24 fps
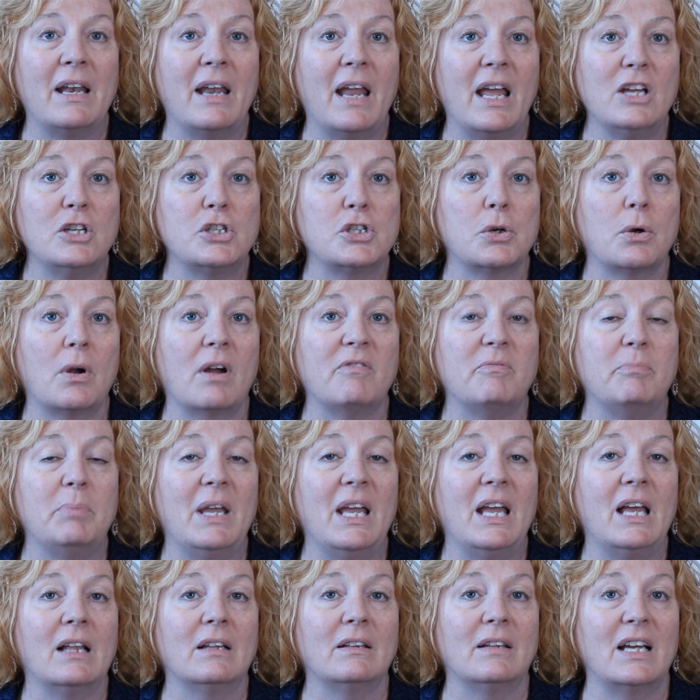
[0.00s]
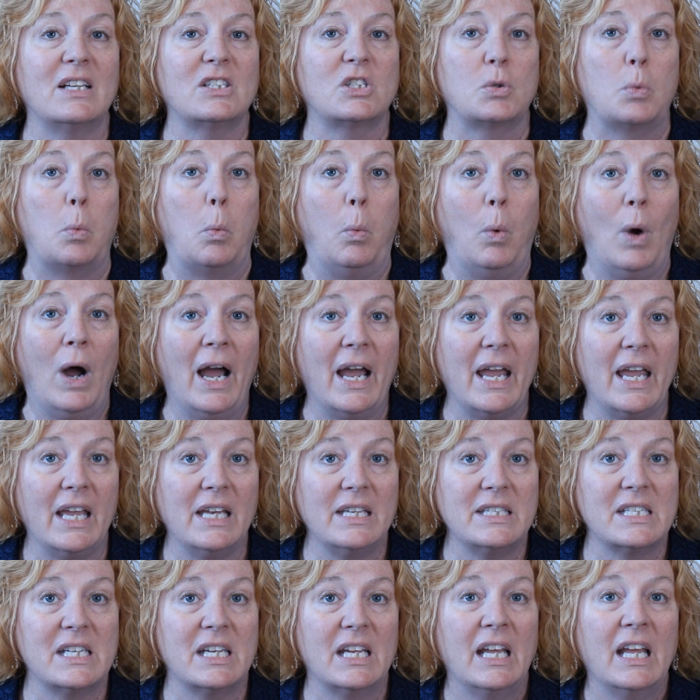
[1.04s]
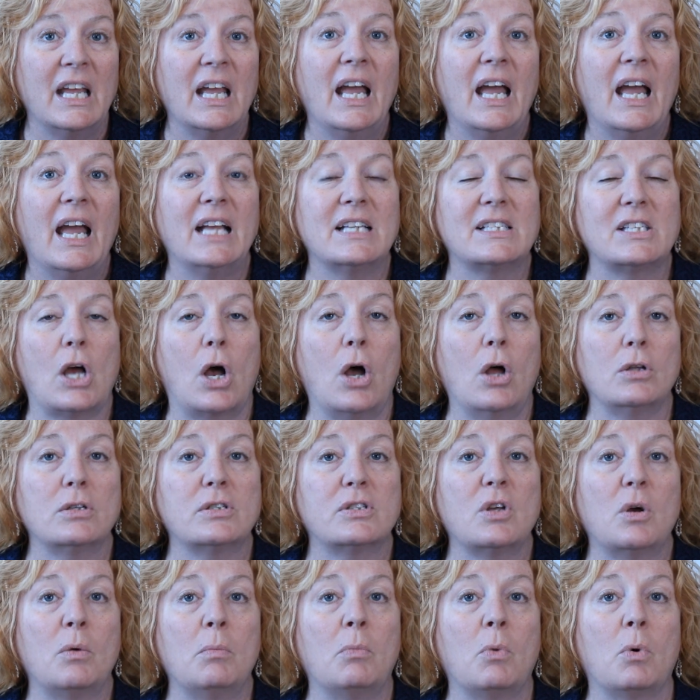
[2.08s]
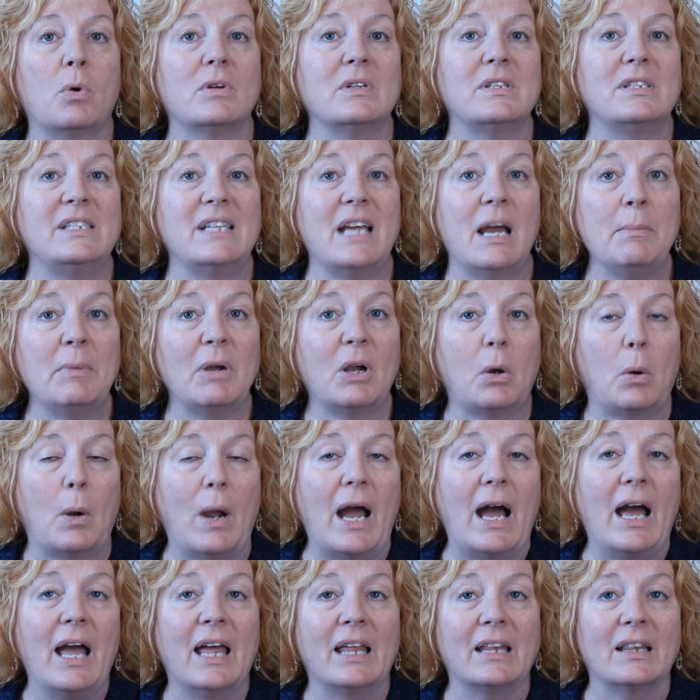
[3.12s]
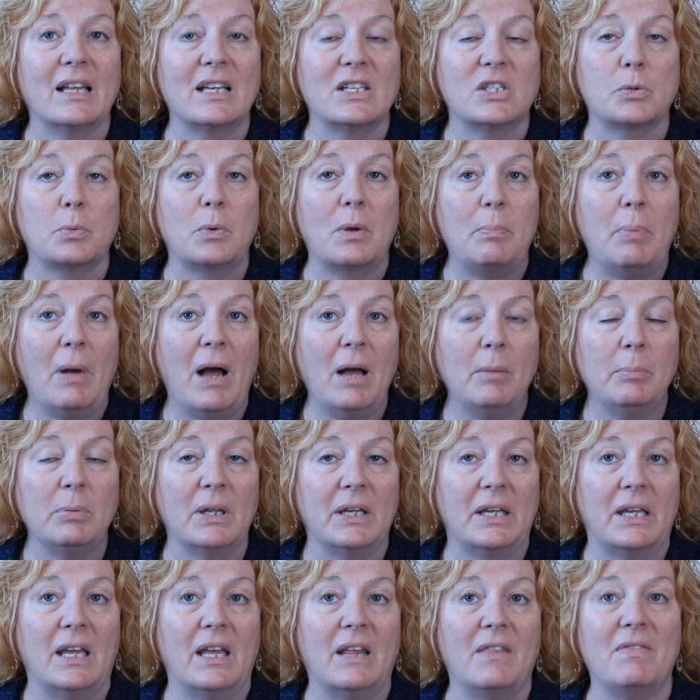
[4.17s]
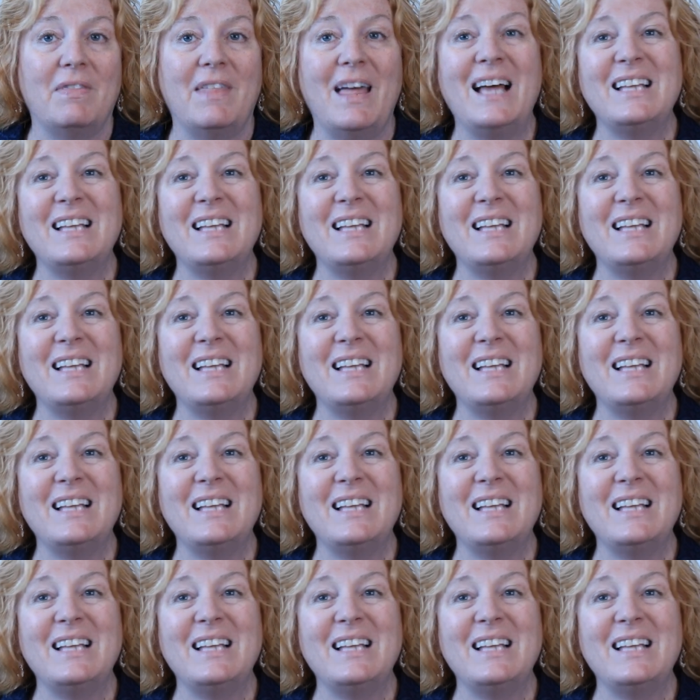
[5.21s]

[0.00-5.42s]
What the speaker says: nature of being less white, it's also more Democrat and less Republican.